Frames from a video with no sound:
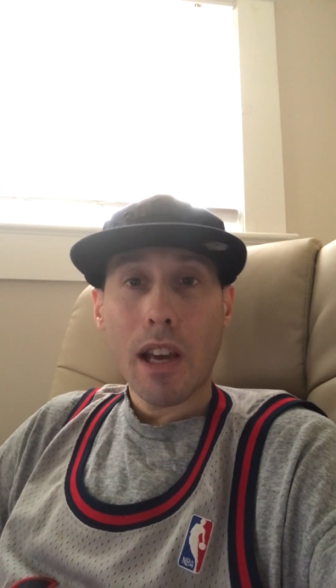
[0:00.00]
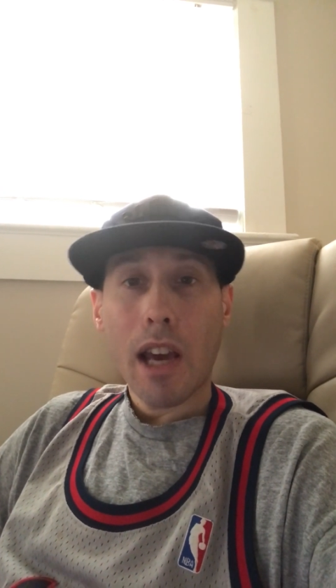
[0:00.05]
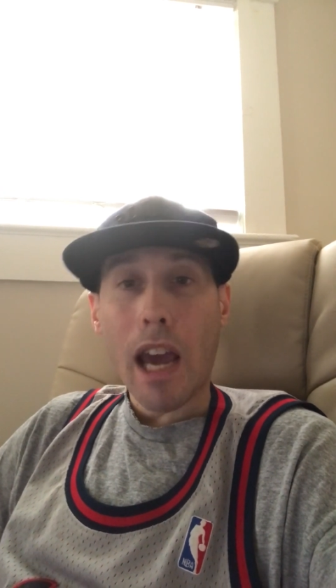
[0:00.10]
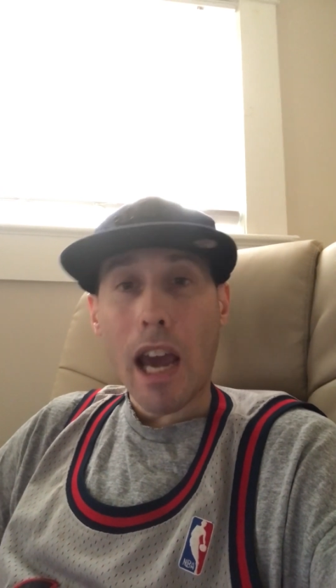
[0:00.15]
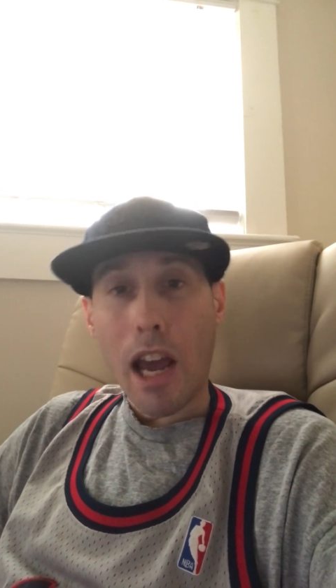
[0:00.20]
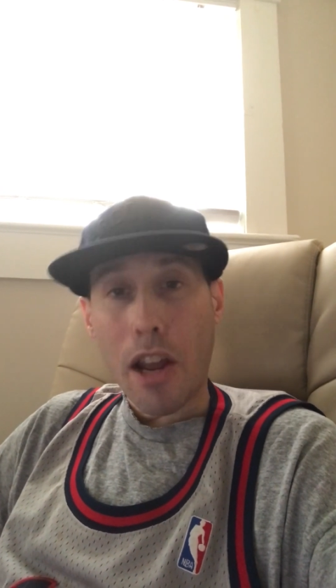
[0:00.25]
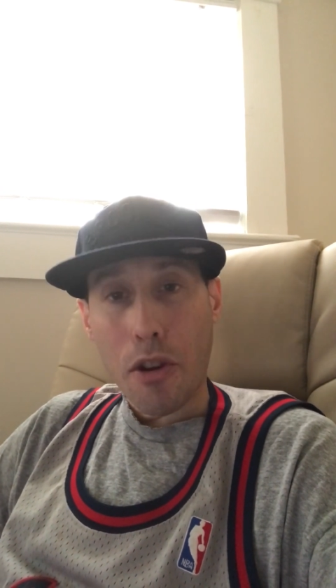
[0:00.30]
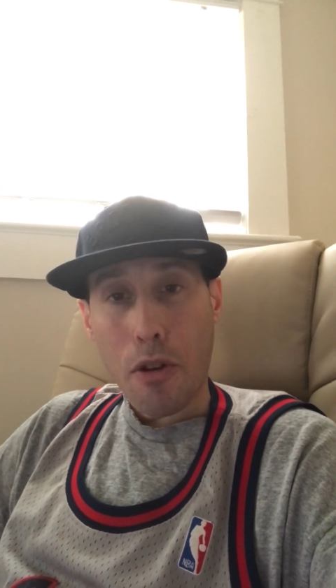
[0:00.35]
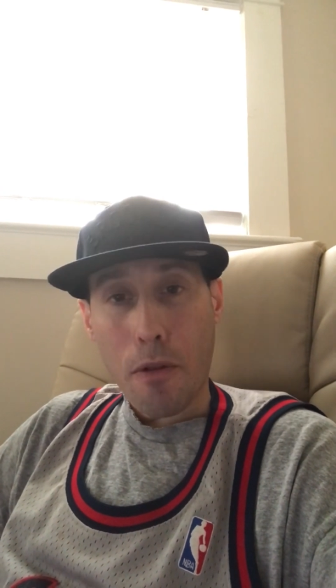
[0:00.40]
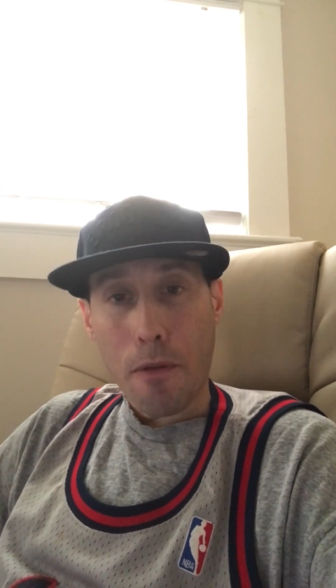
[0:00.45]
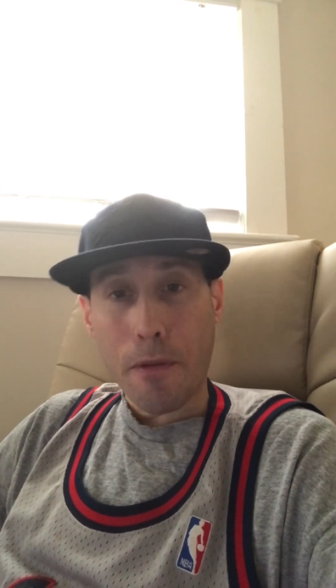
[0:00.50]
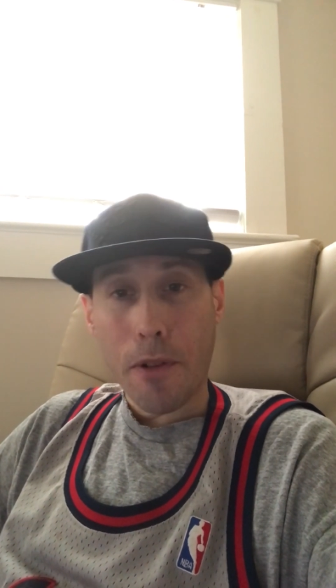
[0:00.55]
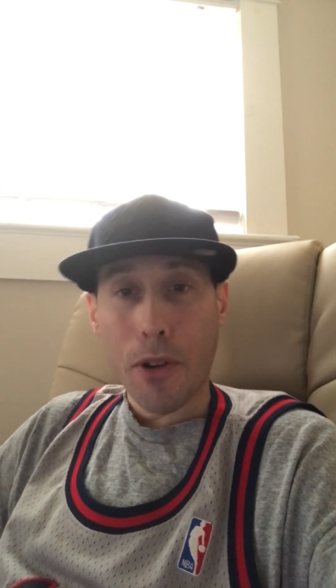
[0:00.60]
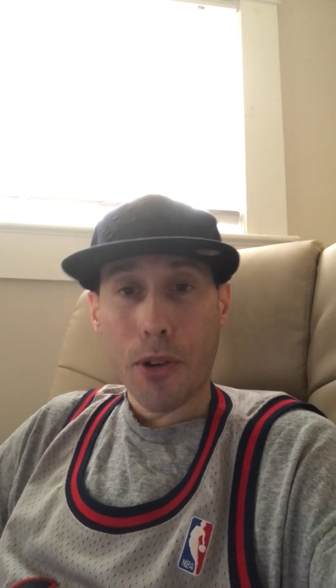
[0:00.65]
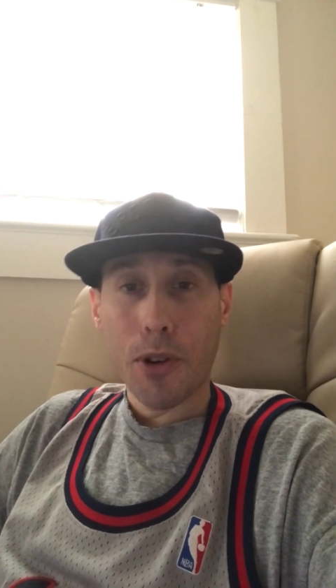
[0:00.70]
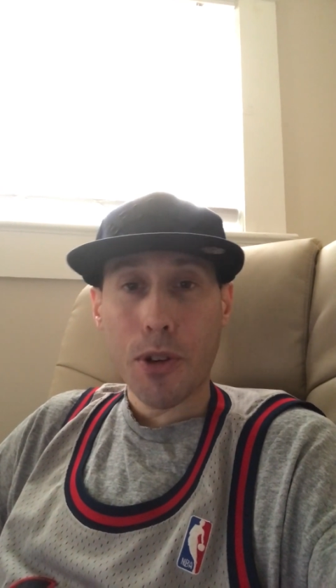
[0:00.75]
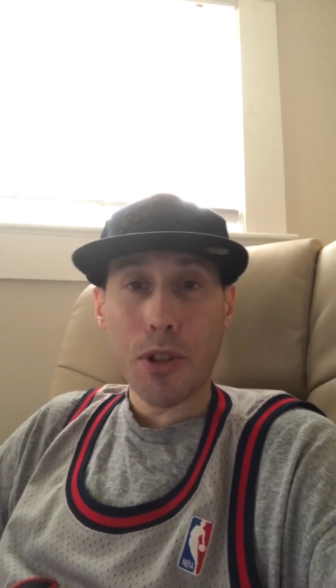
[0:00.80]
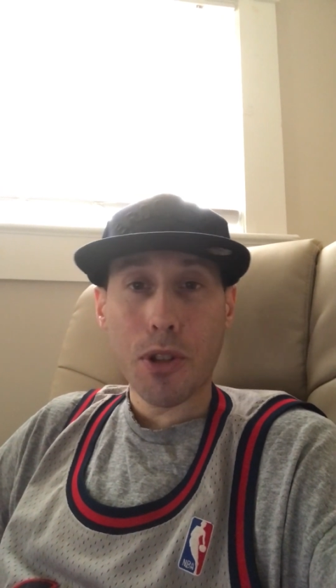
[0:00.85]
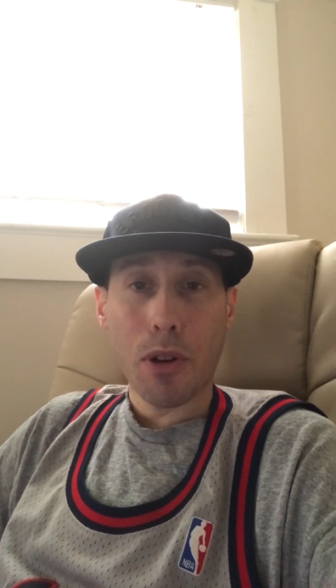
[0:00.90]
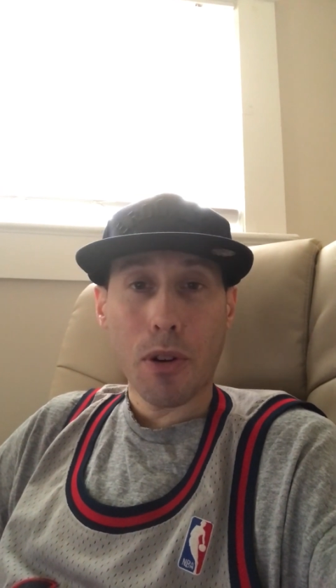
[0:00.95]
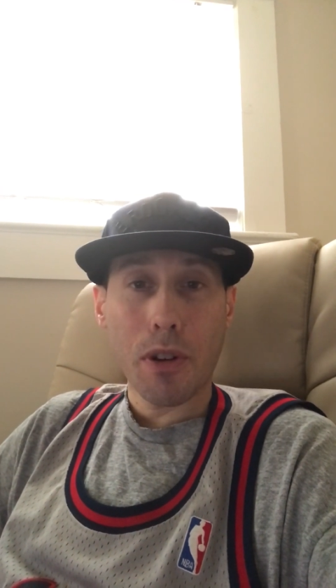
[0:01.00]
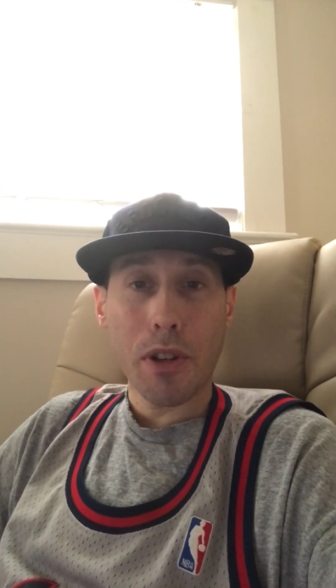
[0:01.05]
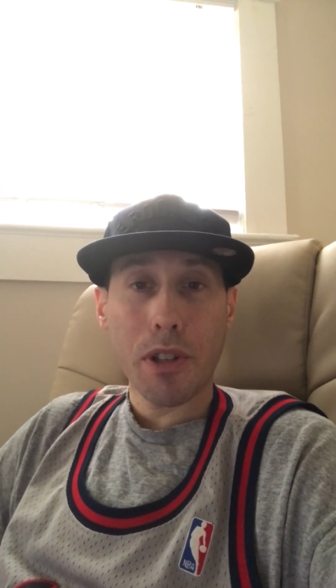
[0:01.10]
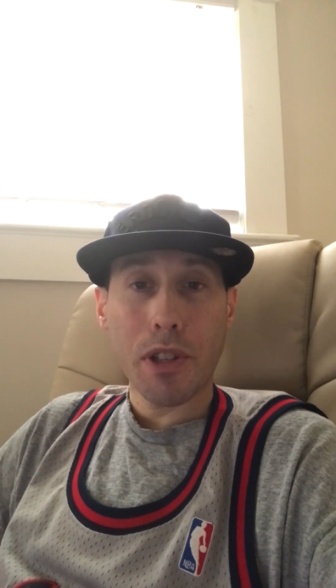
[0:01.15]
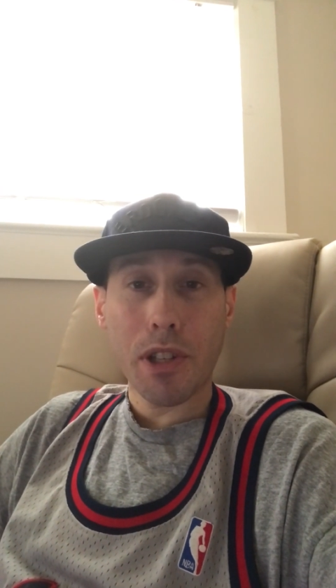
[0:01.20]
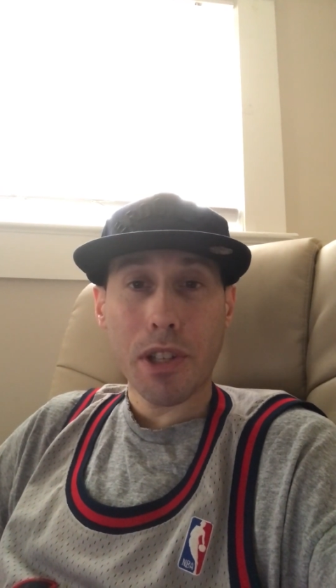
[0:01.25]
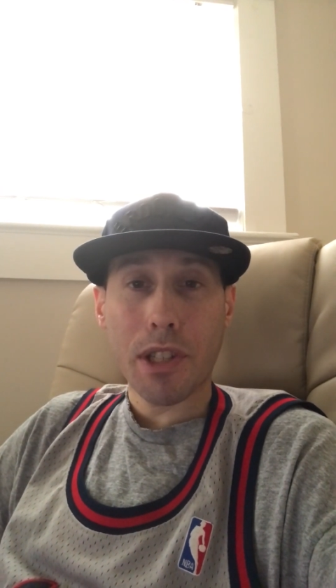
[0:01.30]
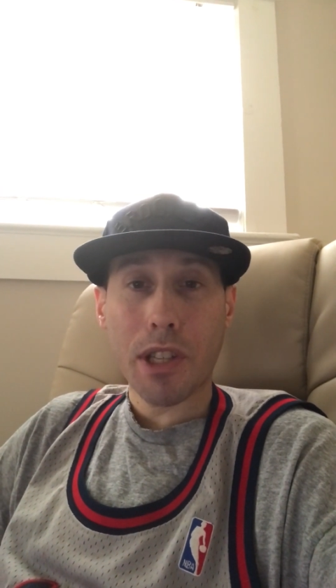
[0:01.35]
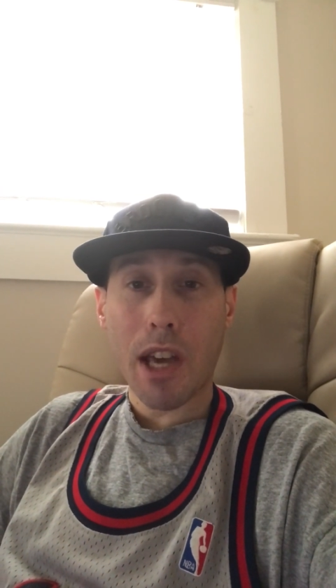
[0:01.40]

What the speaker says: And your feelings going into this